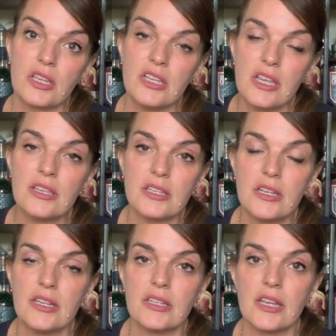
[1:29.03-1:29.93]
The yeast
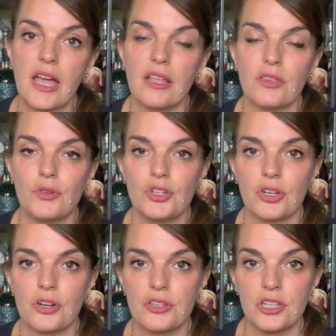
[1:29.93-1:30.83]
needs to get at those
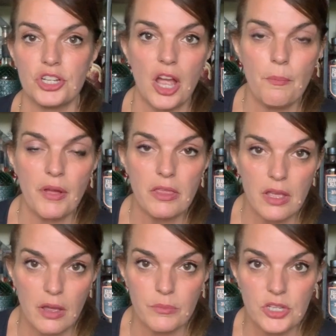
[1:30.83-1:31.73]
sugars to chomp on
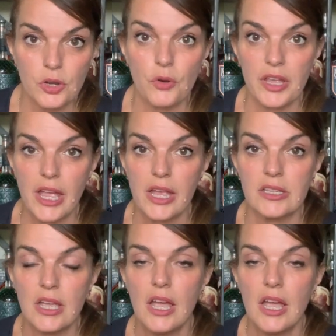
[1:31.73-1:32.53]
them to create